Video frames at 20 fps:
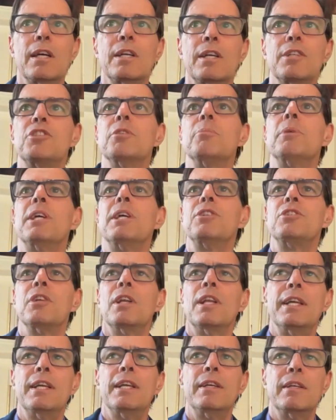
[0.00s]
Jim
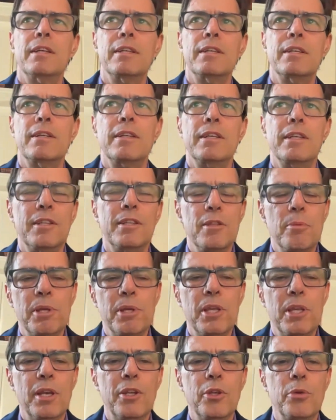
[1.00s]
Edgerly. In the
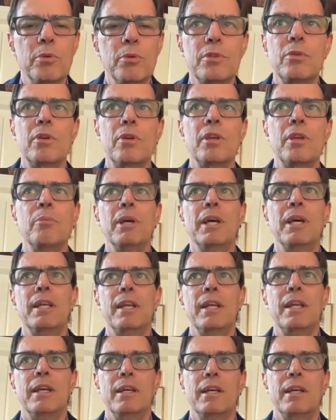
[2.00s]
beginning, you were talking about
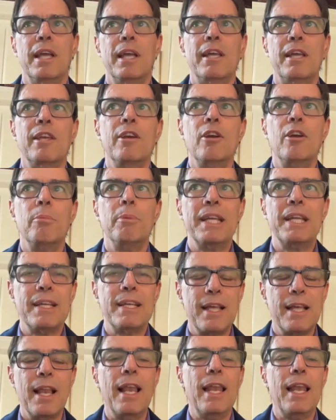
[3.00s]
economic
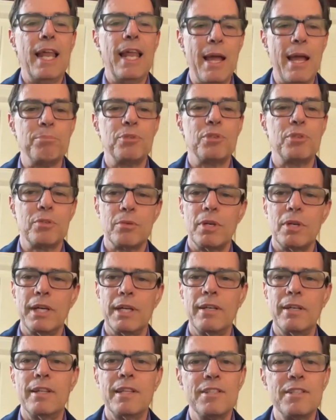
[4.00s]
collapse,
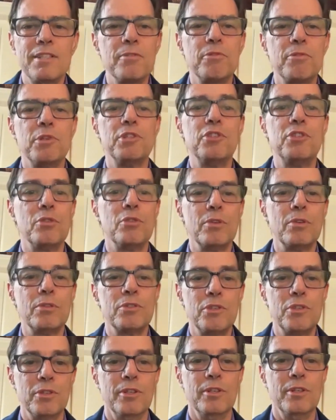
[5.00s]
right? And that's a very strong
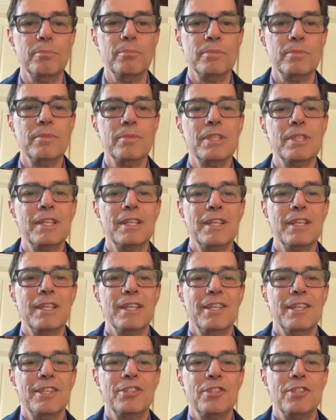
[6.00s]
term
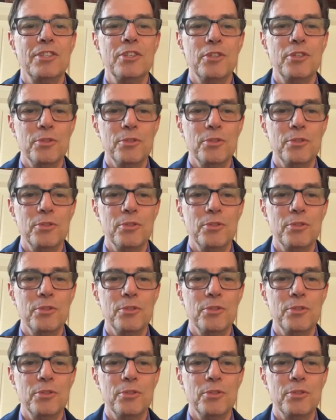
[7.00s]
to use.